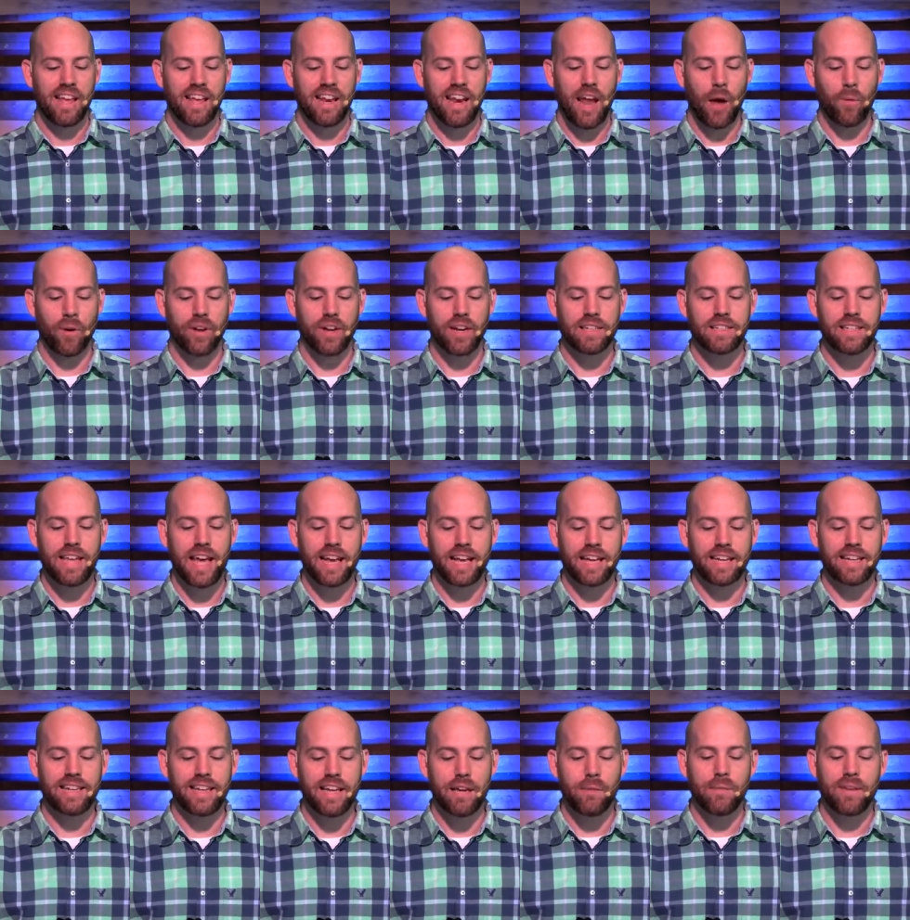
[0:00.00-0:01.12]
Now, we're going to take a
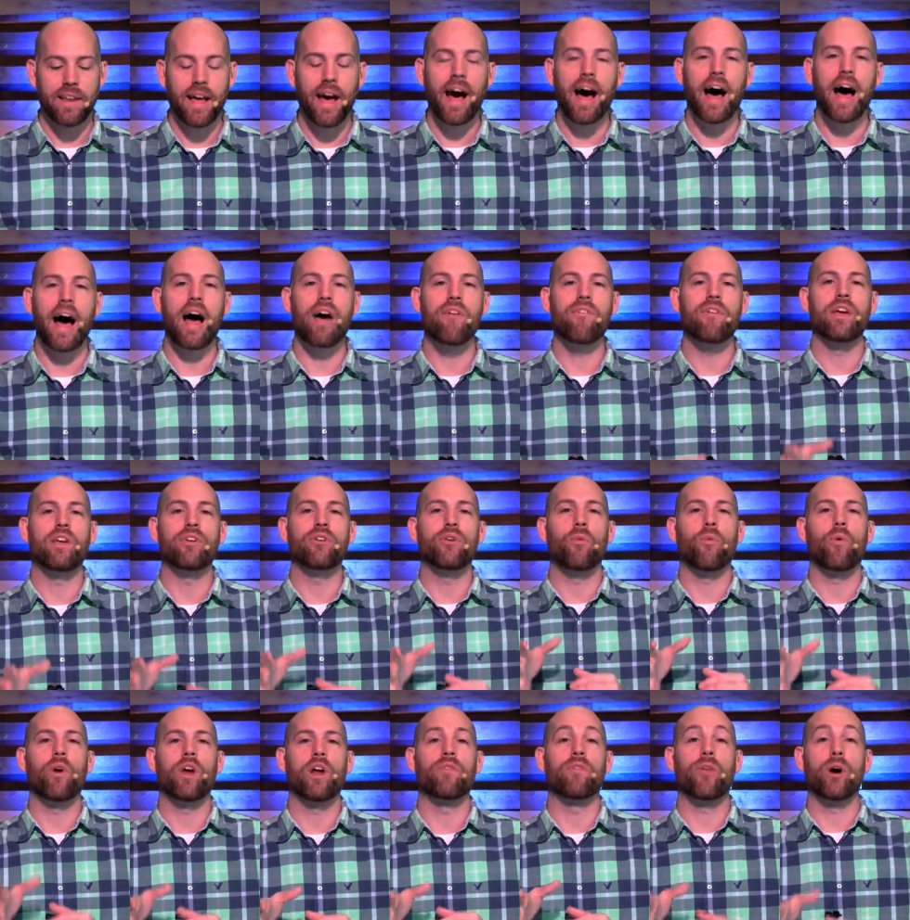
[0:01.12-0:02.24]
deep dive into
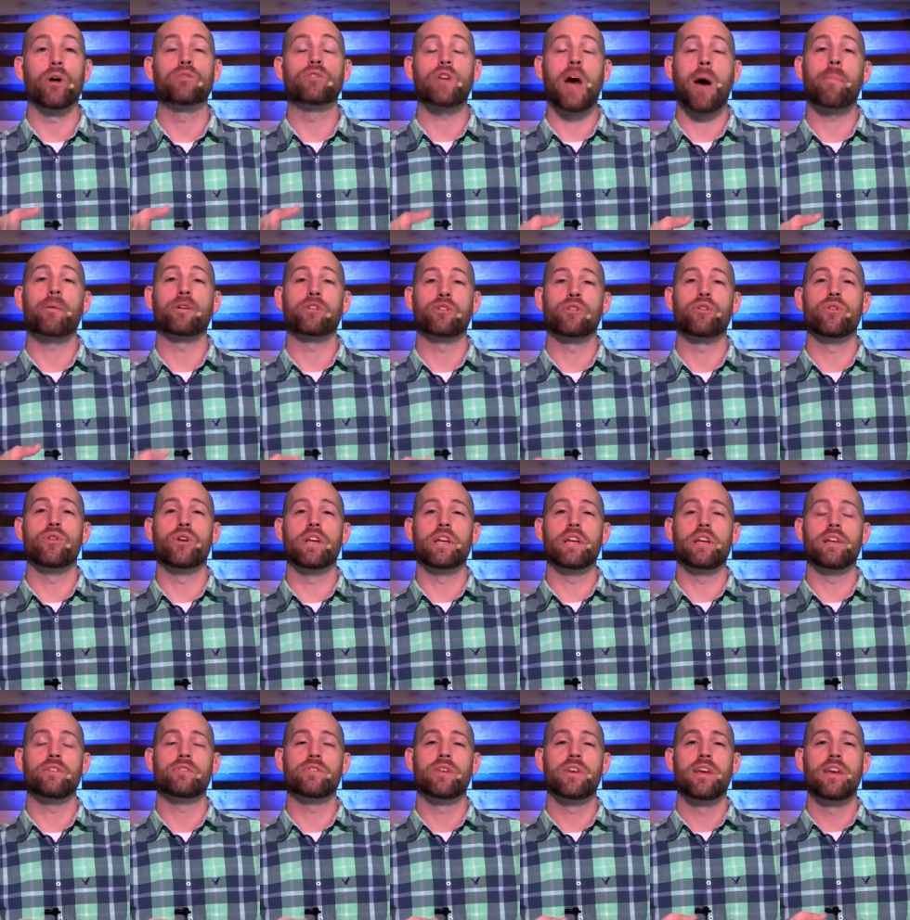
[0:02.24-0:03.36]
one of those
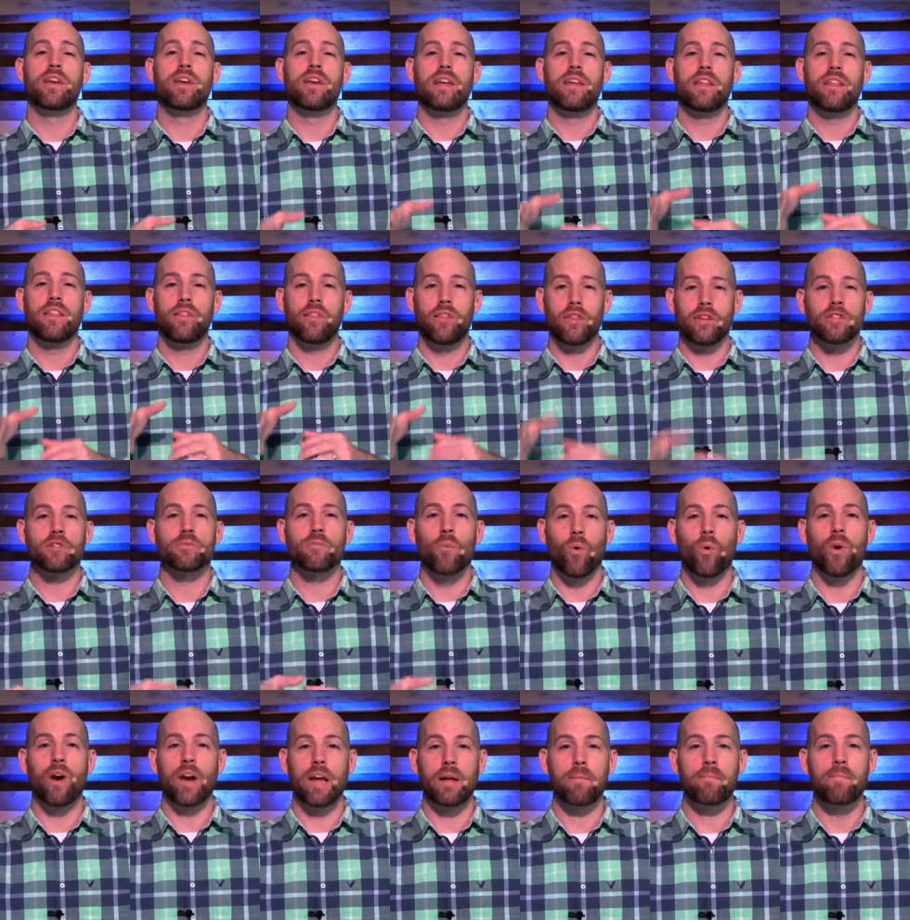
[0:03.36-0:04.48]
opportunities this
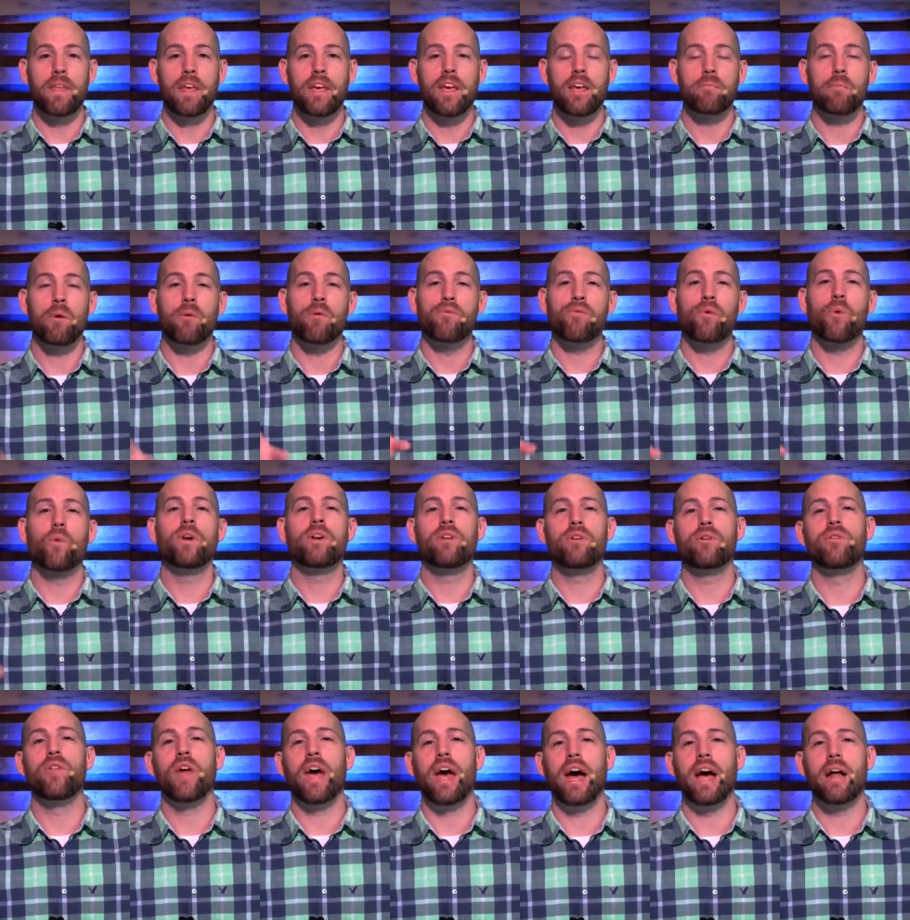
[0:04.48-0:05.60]
morning. But before we do
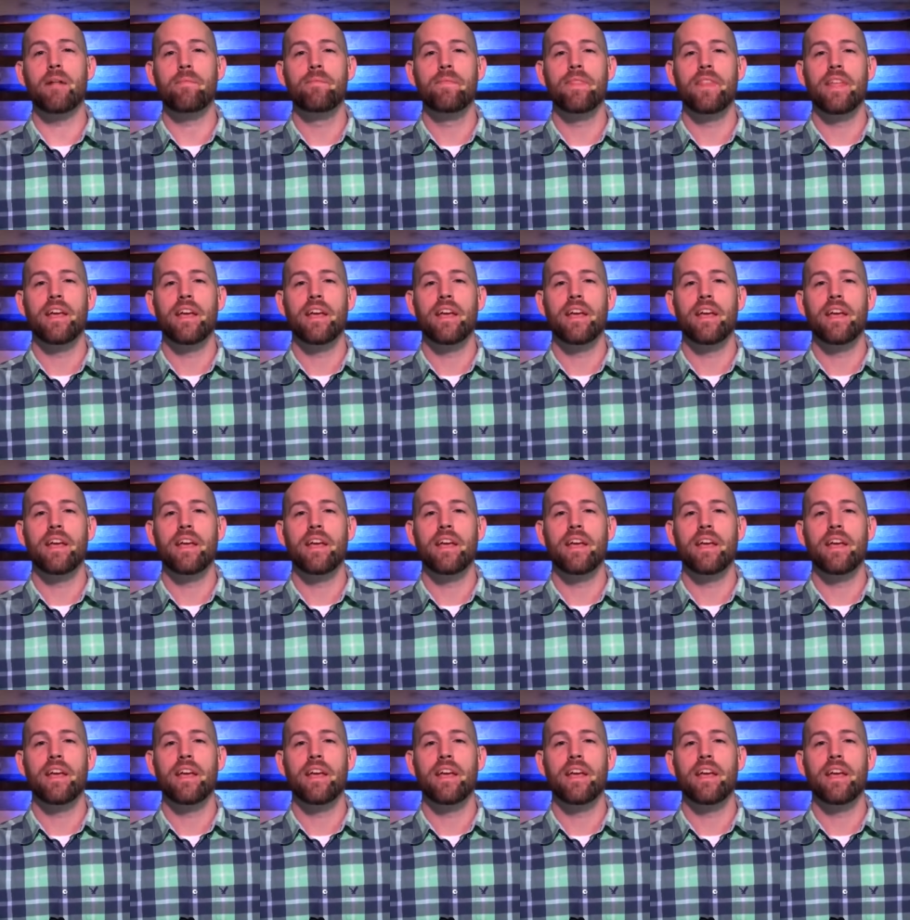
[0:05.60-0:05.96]
that,